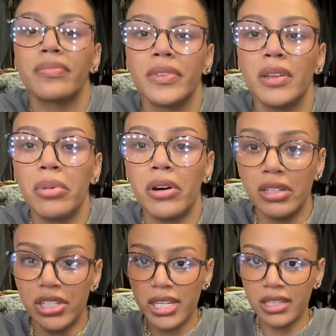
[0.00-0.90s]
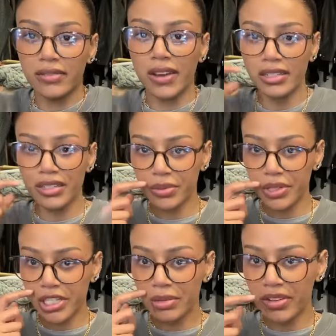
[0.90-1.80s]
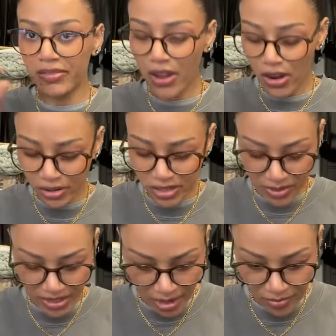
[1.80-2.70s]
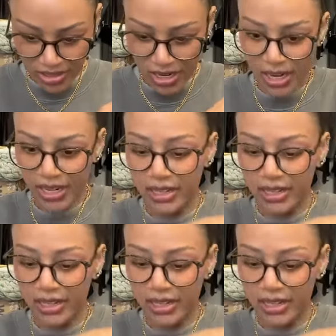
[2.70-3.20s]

Apologies, I've had to switch to my phone because my camera died.